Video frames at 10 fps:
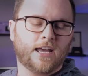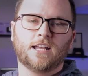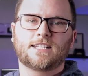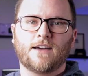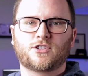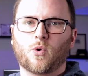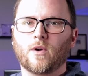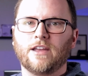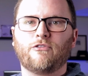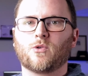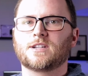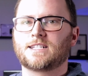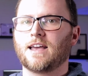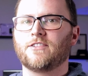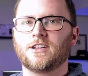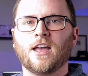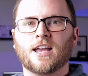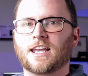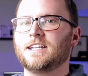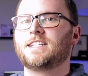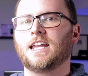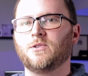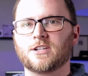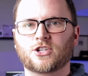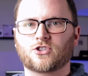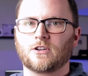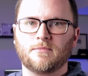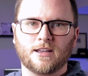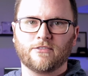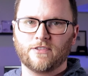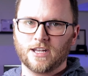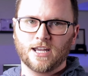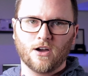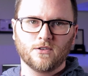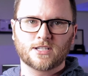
It does have 24/7 continuous streaming video,